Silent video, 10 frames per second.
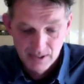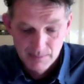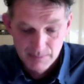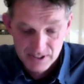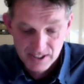
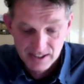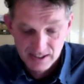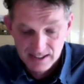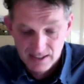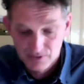
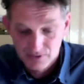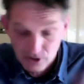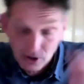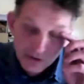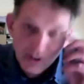particularly given the
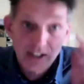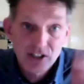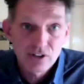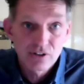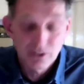
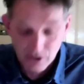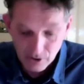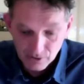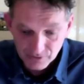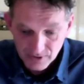connotations
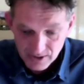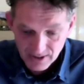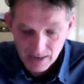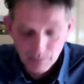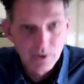of
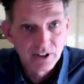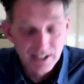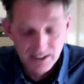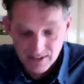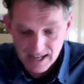that word
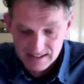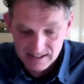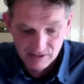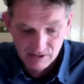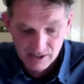in that
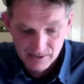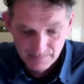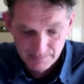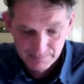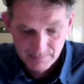era.
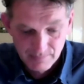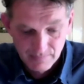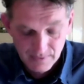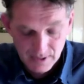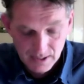
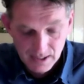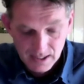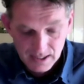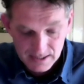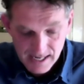
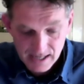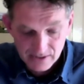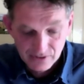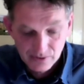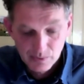
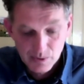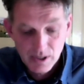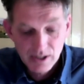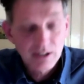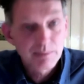Yes, we
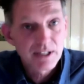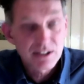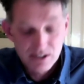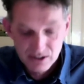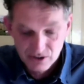were
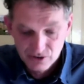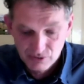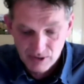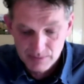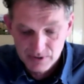committed to
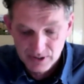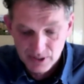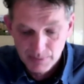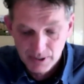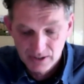disrupting the
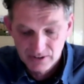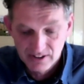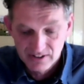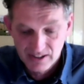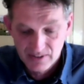
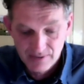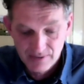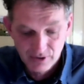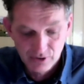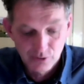apartheid South
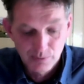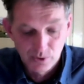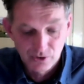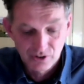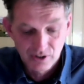African
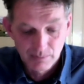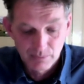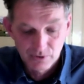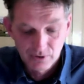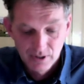sports
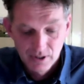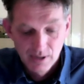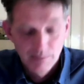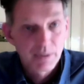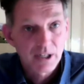teams,
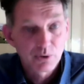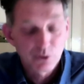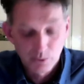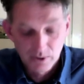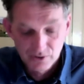but it was
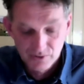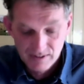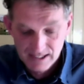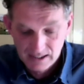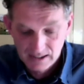always
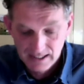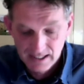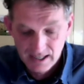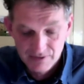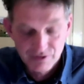very
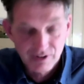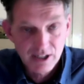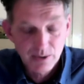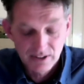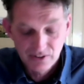clear and
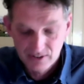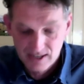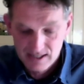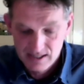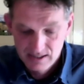frequently said